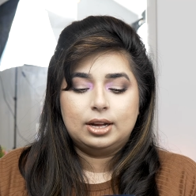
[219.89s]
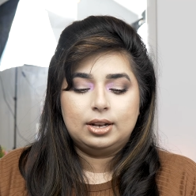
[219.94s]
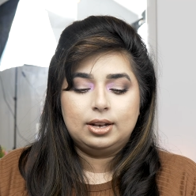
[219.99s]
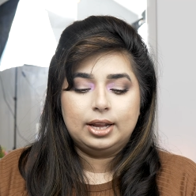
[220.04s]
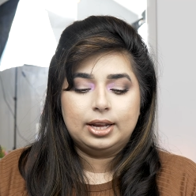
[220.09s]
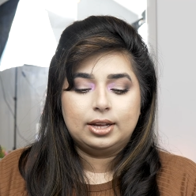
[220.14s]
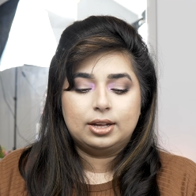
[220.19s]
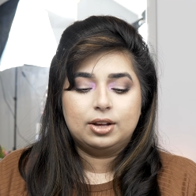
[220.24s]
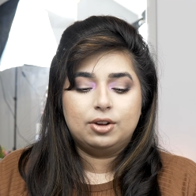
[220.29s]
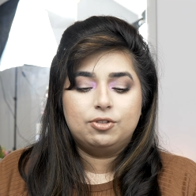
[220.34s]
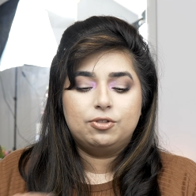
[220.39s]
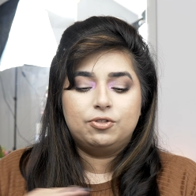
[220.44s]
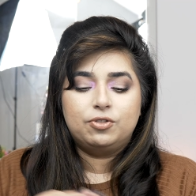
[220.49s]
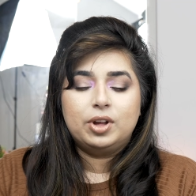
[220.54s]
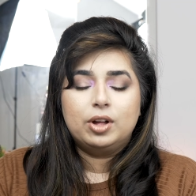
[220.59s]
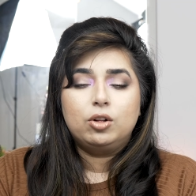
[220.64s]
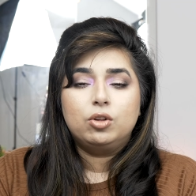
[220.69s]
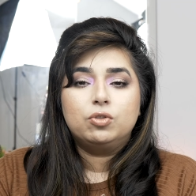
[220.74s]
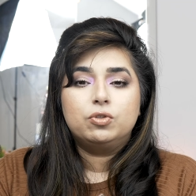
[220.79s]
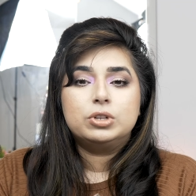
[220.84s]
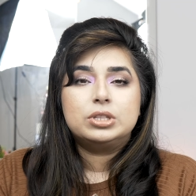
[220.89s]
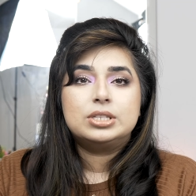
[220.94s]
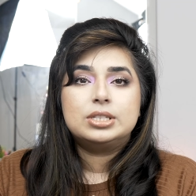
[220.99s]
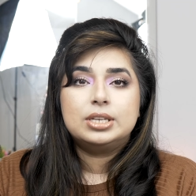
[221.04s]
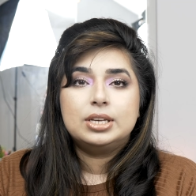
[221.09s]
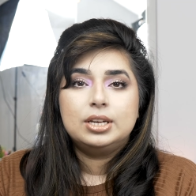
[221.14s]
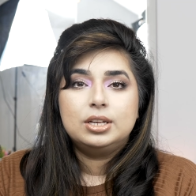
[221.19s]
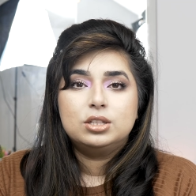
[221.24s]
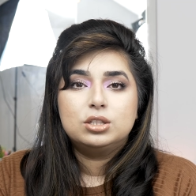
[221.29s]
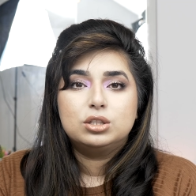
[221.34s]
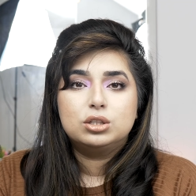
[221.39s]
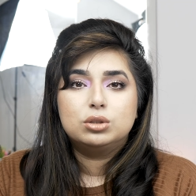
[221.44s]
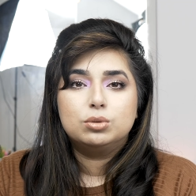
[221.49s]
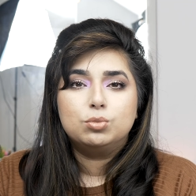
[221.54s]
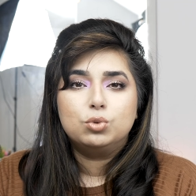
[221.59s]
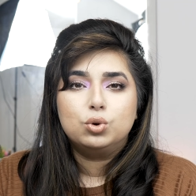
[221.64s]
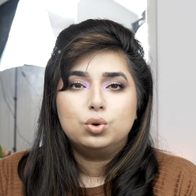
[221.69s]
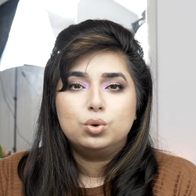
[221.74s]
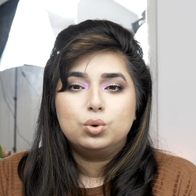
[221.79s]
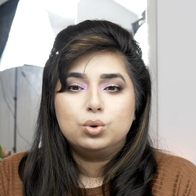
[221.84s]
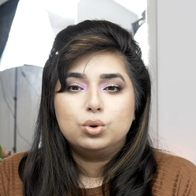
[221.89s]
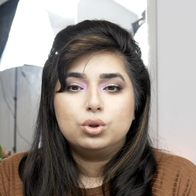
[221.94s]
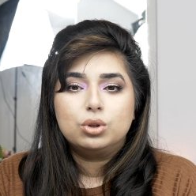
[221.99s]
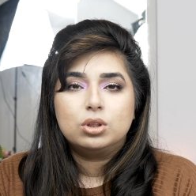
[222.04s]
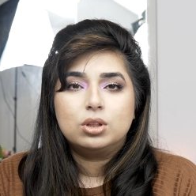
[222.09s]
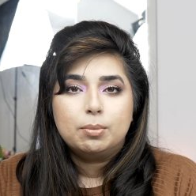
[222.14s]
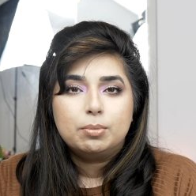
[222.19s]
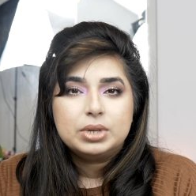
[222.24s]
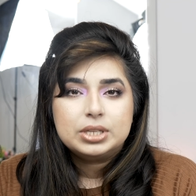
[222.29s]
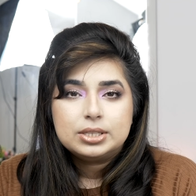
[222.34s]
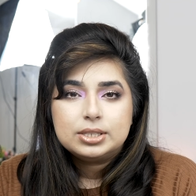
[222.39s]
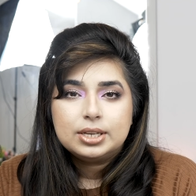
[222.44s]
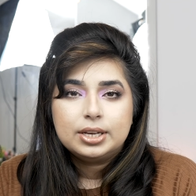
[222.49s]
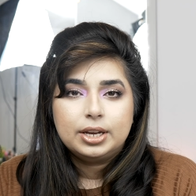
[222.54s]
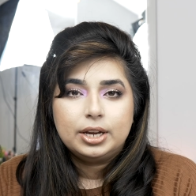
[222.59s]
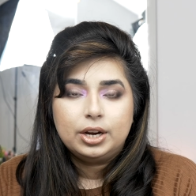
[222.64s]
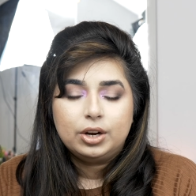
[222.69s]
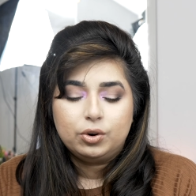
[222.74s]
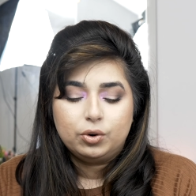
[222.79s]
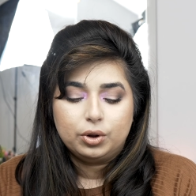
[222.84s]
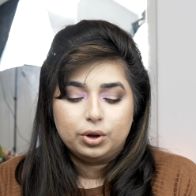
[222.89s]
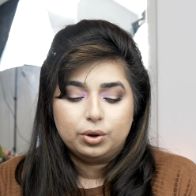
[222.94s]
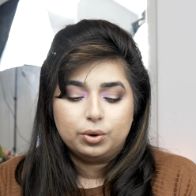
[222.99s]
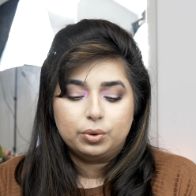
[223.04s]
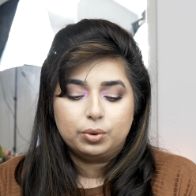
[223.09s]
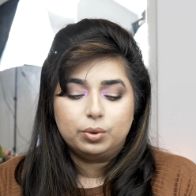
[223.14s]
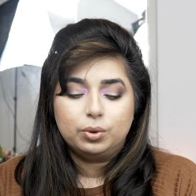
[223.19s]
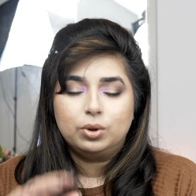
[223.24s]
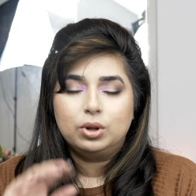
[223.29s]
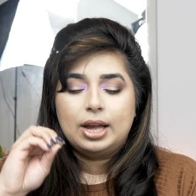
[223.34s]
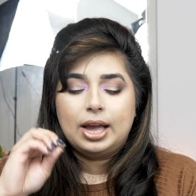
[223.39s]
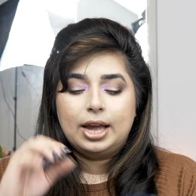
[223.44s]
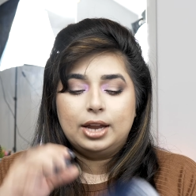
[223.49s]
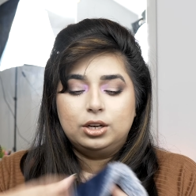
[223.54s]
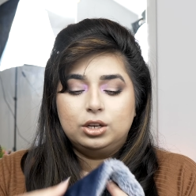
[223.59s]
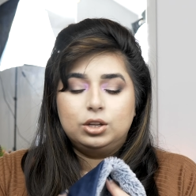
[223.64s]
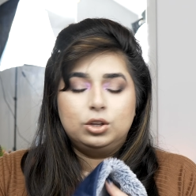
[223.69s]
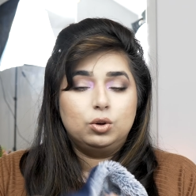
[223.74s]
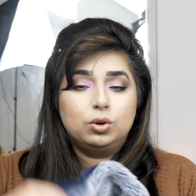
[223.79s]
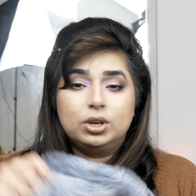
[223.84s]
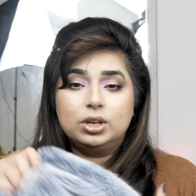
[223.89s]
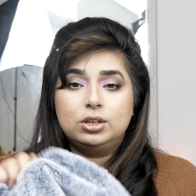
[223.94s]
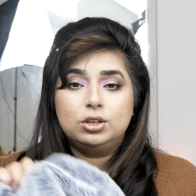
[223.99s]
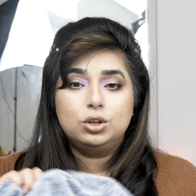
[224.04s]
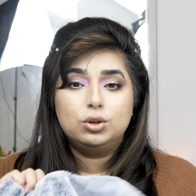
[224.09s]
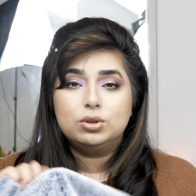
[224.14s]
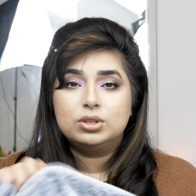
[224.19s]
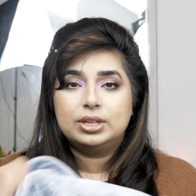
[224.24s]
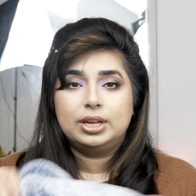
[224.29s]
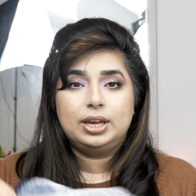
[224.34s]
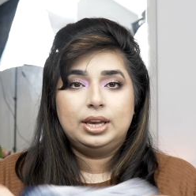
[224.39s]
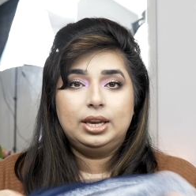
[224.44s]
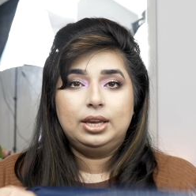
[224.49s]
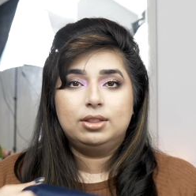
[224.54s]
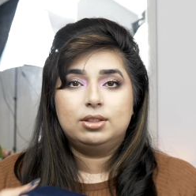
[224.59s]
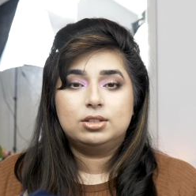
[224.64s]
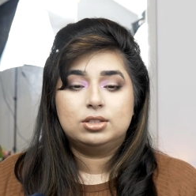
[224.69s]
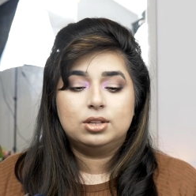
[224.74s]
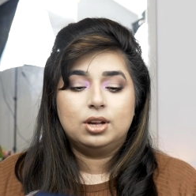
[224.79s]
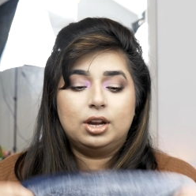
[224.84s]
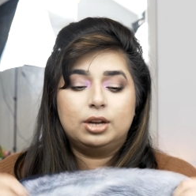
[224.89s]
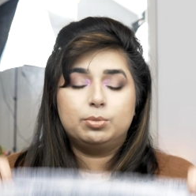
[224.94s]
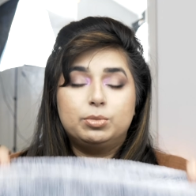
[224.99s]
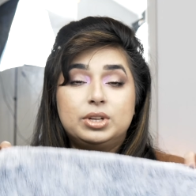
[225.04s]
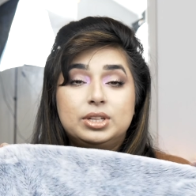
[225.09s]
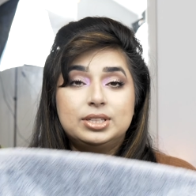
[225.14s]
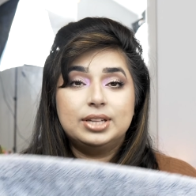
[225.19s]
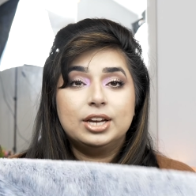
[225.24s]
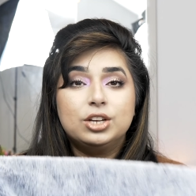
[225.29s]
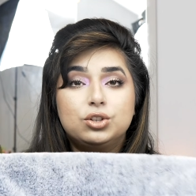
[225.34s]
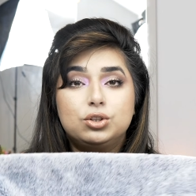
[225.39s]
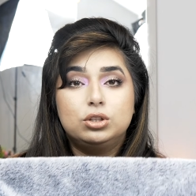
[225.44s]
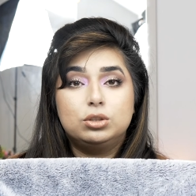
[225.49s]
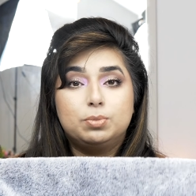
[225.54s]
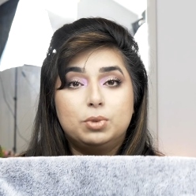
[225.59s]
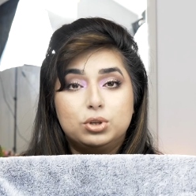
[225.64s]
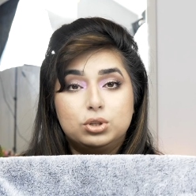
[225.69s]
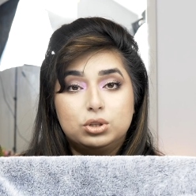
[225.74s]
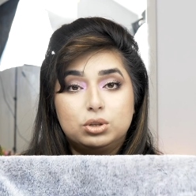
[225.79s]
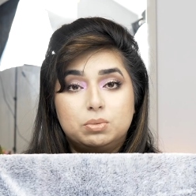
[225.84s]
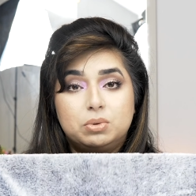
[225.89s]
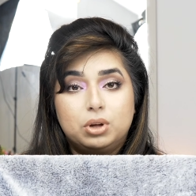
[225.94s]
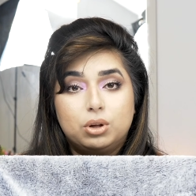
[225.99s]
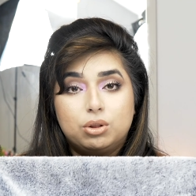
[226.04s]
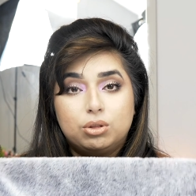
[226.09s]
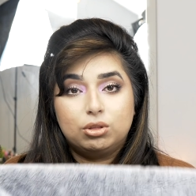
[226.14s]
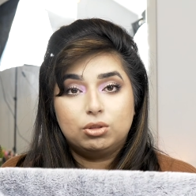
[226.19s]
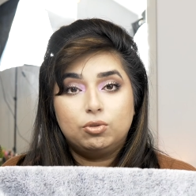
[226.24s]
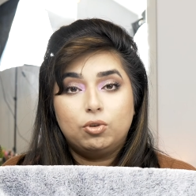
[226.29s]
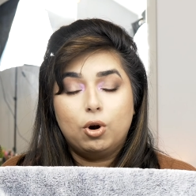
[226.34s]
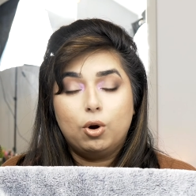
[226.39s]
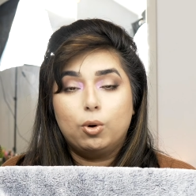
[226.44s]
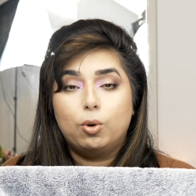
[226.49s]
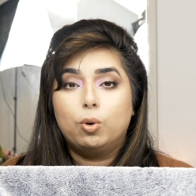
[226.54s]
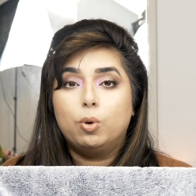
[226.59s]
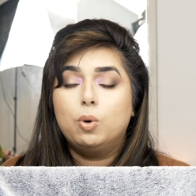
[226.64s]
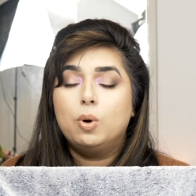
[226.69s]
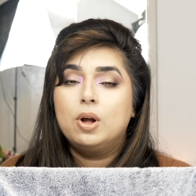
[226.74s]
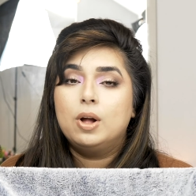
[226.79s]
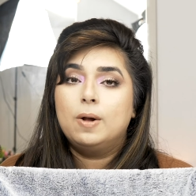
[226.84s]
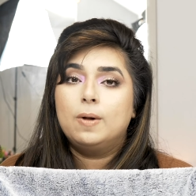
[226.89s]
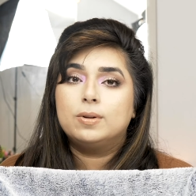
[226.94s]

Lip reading: like a velvety, smooth material. And you can use it either side, but it's actually supposed to be a throw.